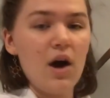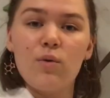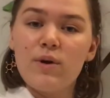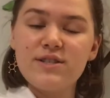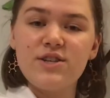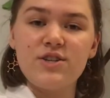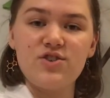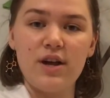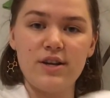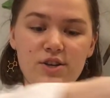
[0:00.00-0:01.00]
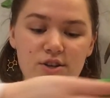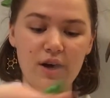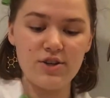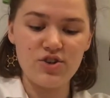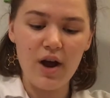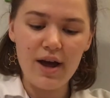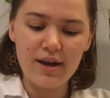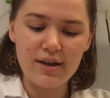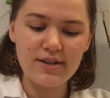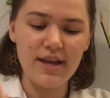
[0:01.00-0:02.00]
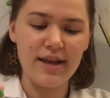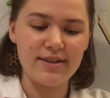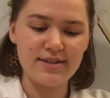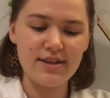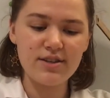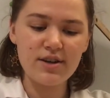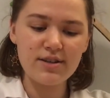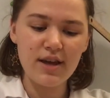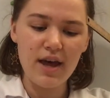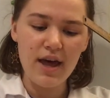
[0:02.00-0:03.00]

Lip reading: Once you're done drawing, take the scissors